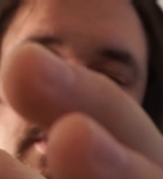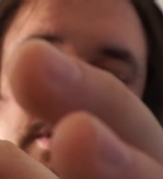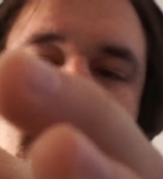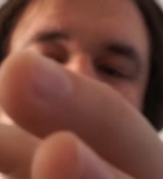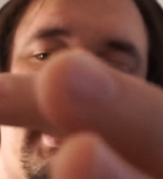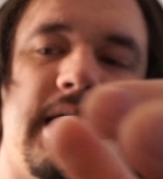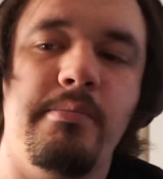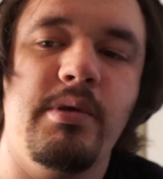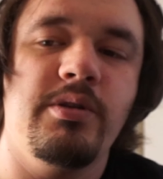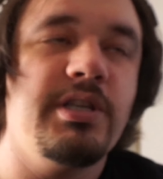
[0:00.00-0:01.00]
that came
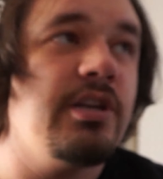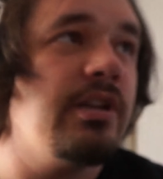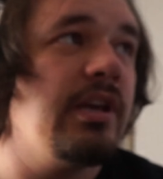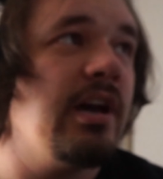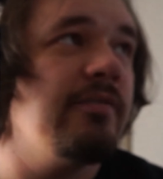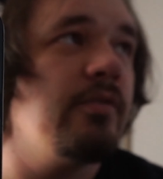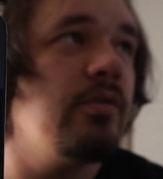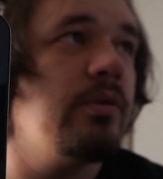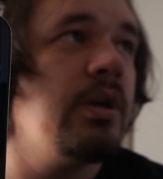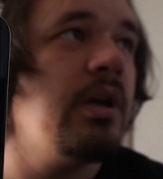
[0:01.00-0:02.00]
built into the
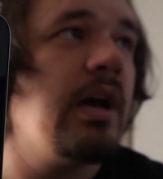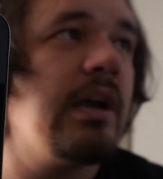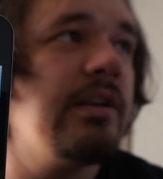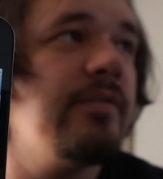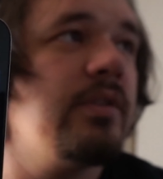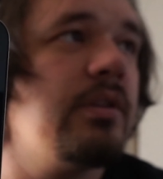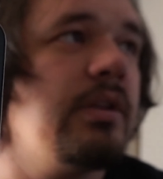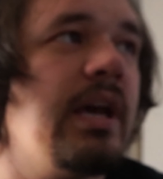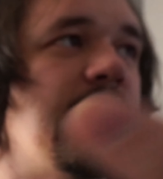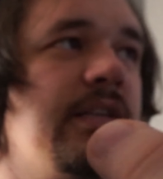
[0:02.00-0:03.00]
iPhone.
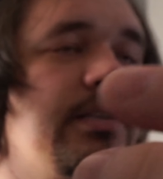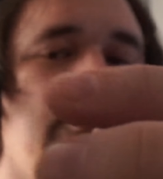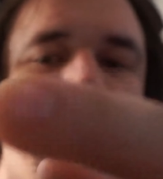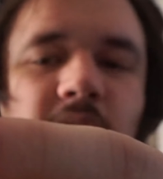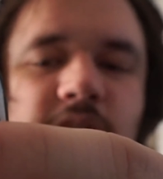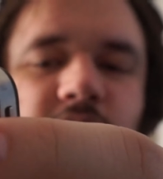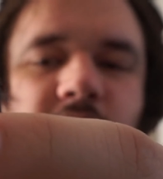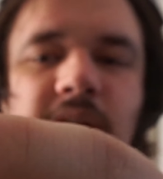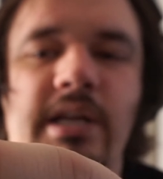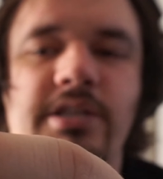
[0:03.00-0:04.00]
It doesn't actually
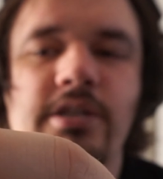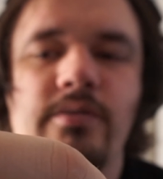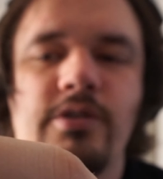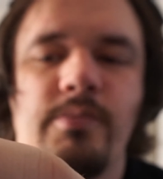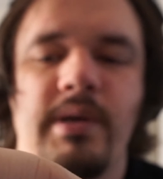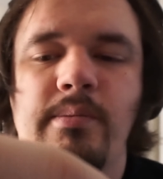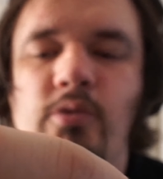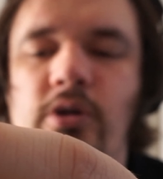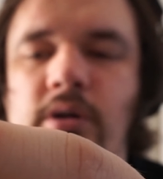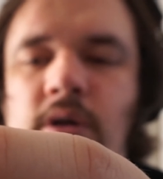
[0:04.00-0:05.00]
connect to YouTube
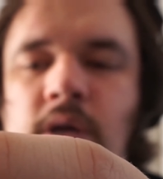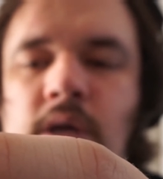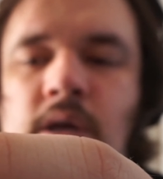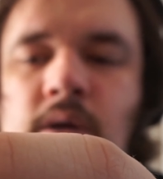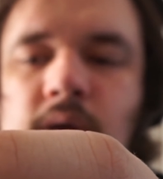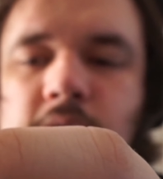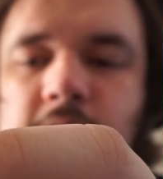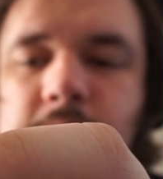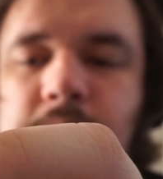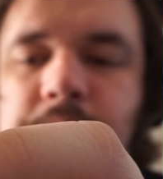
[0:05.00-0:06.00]
anymore.
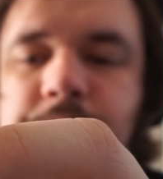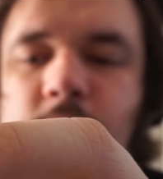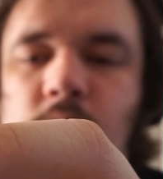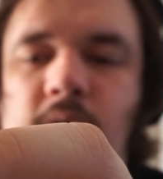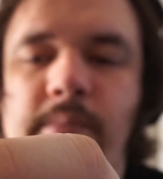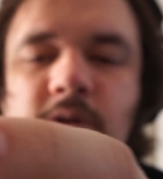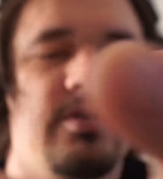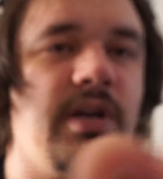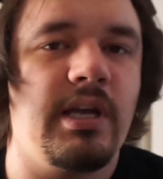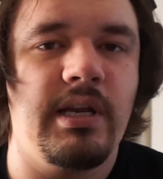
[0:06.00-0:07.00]
Well, I'm also
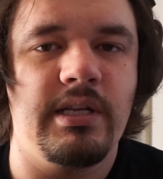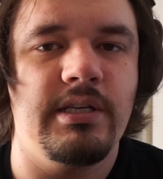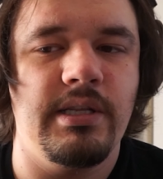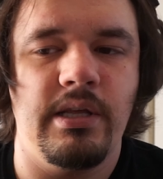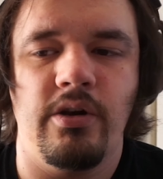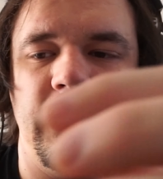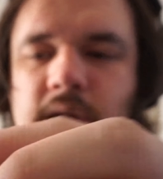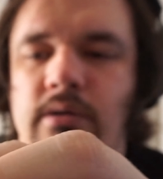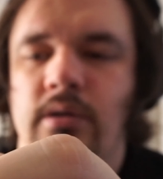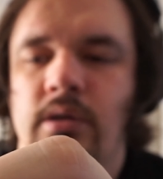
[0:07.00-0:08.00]
not connected to the internet,
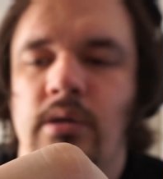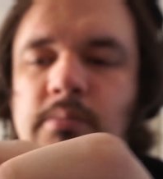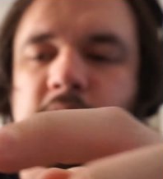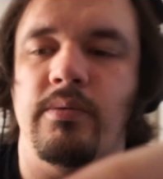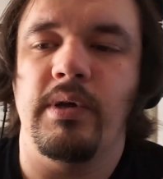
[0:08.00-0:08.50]
but we